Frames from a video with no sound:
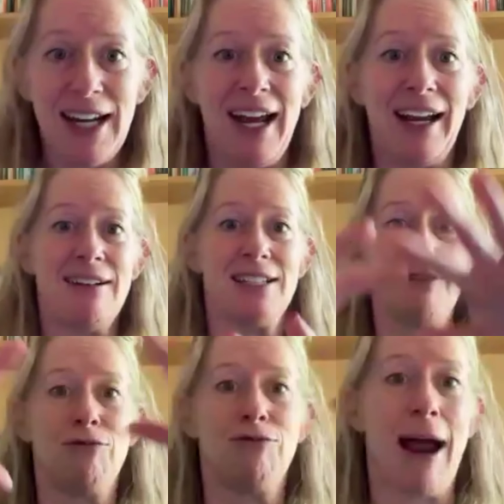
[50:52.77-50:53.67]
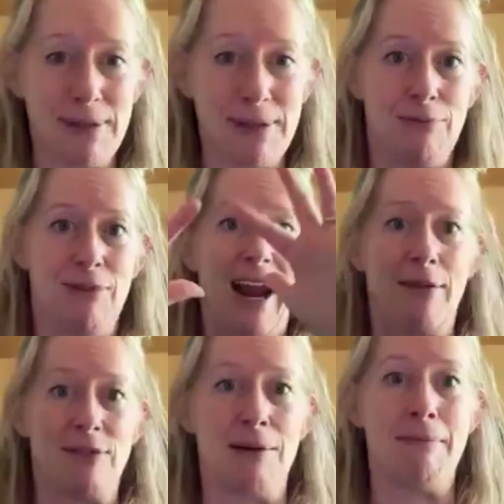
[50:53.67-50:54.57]
It kind of wraps them
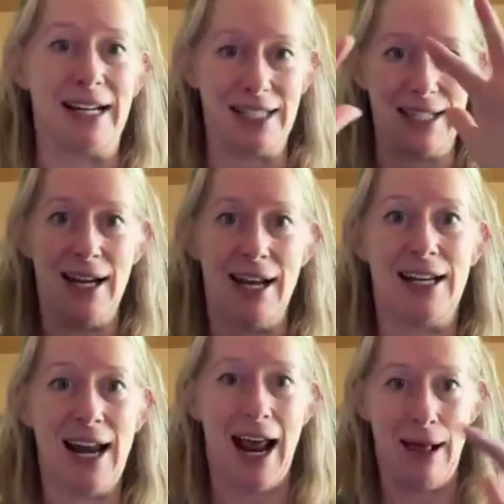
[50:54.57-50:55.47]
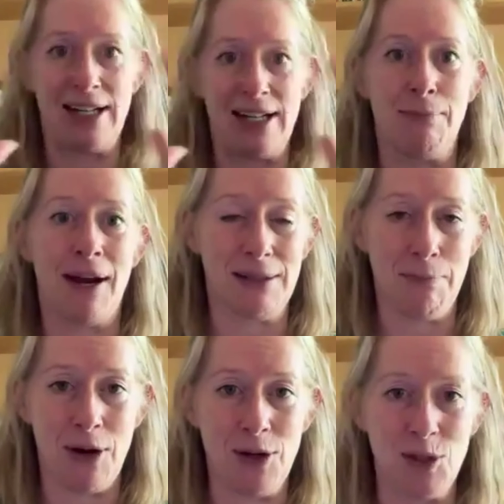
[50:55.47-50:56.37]
round and makes, and I
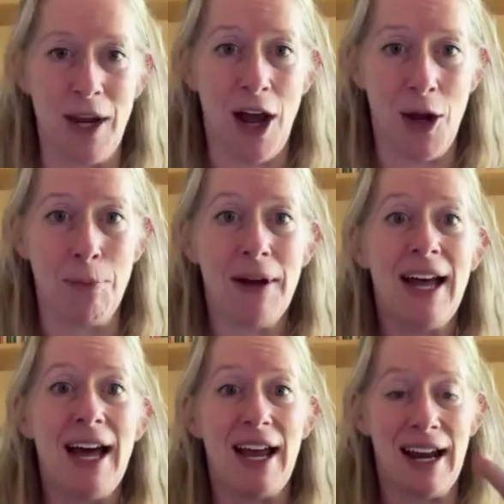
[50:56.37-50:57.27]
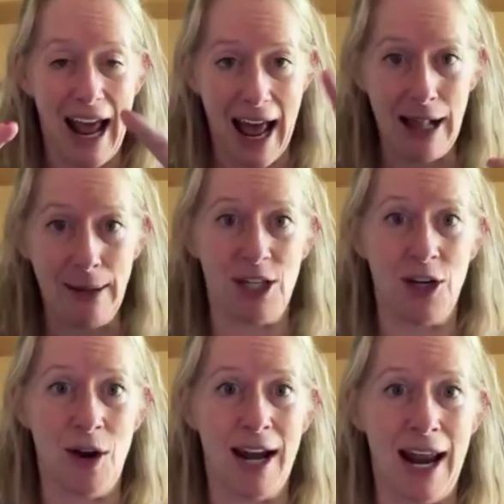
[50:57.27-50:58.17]
suppose we hope, and it helps
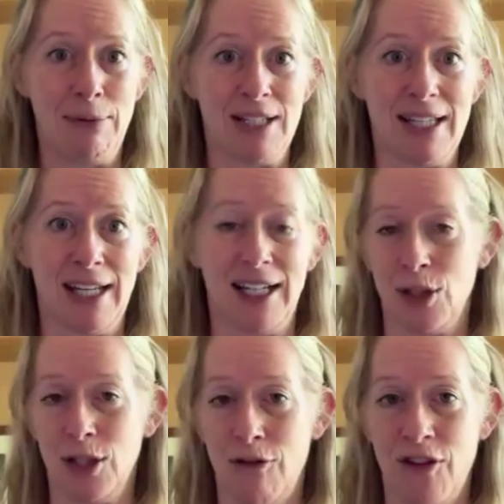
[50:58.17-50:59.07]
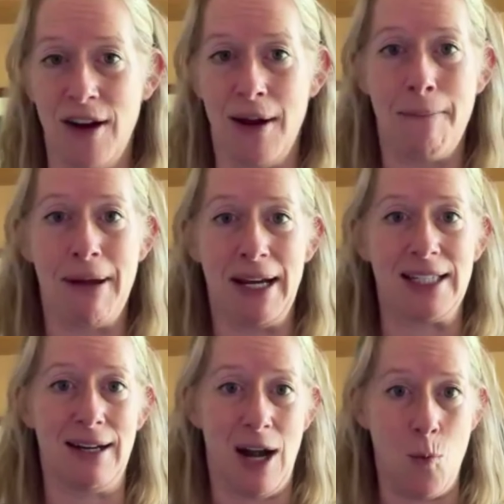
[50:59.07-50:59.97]
you and able to think, sort of picks,